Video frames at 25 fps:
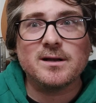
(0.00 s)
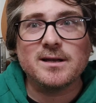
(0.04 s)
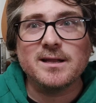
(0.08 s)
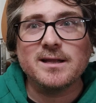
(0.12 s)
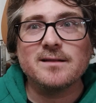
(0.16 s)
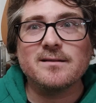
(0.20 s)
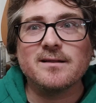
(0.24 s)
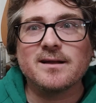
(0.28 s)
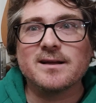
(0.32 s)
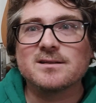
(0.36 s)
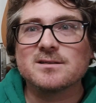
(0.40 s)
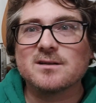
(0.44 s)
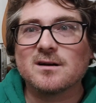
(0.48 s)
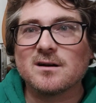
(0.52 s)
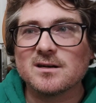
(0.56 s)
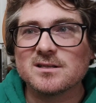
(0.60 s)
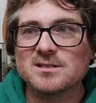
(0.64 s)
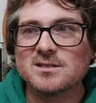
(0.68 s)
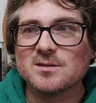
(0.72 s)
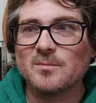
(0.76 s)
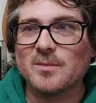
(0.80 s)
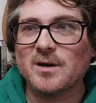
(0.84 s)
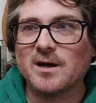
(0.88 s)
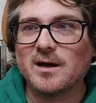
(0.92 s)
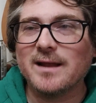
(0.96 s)
And he like
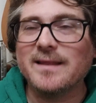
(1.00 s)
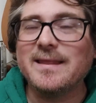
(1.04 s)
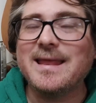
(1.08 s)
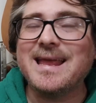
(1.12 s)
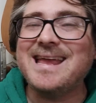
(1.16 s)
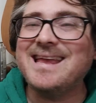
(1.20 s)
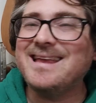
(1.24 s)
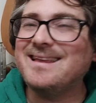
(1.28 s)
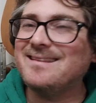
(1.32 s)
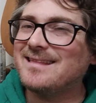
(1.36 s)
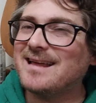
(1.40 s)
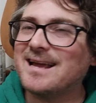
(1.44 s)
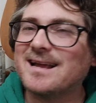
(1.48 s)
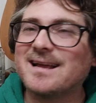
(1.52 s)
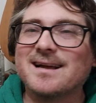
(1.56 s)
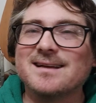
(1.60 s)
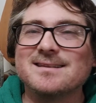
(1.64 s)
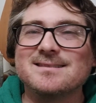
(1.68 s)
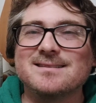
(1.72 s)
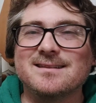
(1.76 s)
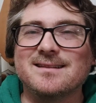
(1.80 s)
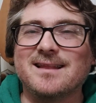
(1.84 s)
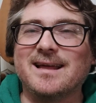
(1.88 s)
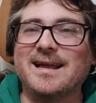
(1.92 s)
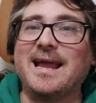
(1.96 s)
talks about, and that
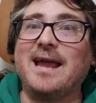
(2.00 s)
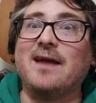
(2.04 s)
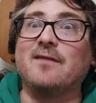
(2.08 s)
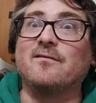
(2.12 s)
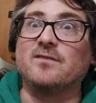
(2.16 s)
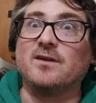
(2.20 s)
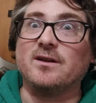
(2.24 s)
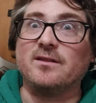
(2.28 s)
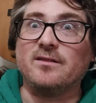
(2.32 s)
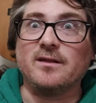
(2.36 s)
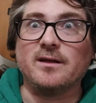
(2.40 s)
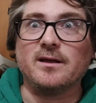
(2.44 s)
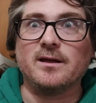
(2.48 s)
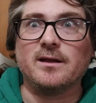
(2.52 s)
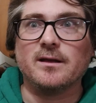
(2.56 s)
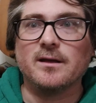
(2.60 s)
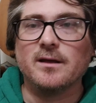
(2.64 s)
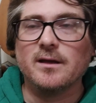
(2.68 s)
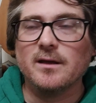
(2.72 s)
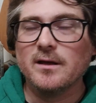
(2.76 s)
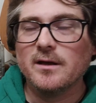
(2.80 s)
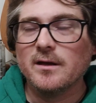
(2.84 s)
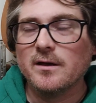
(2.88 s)
guy's in like everything.